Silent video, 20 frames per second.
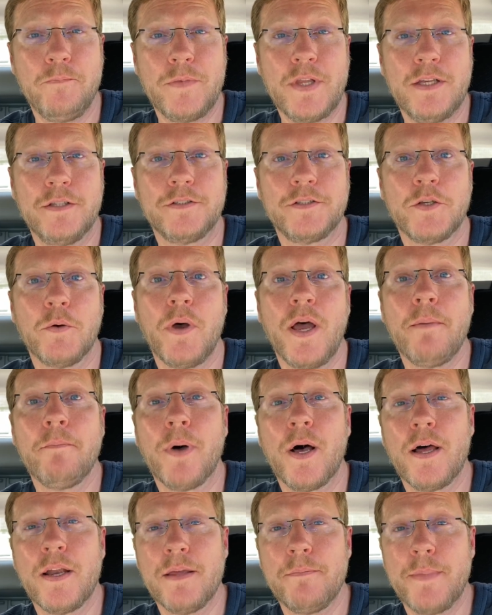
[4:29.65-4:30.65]
and so I
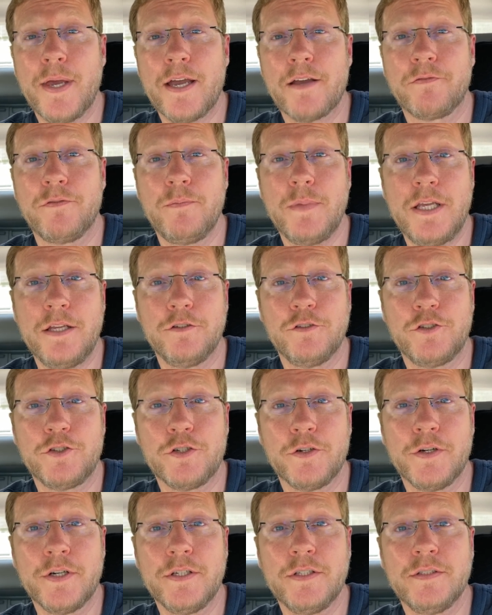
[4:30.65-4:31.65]
bought it back from the
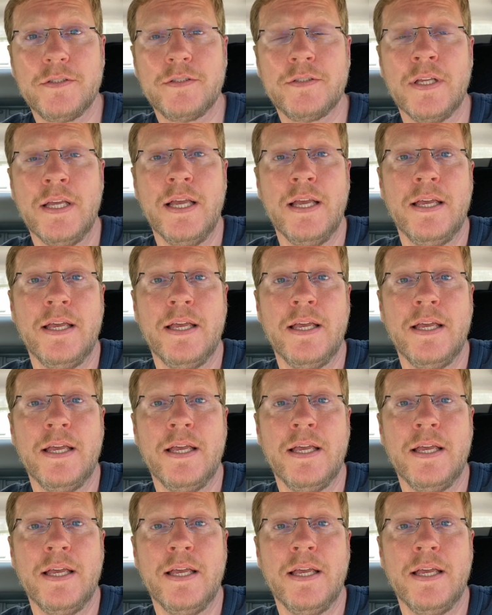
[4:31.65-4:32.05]
insurance,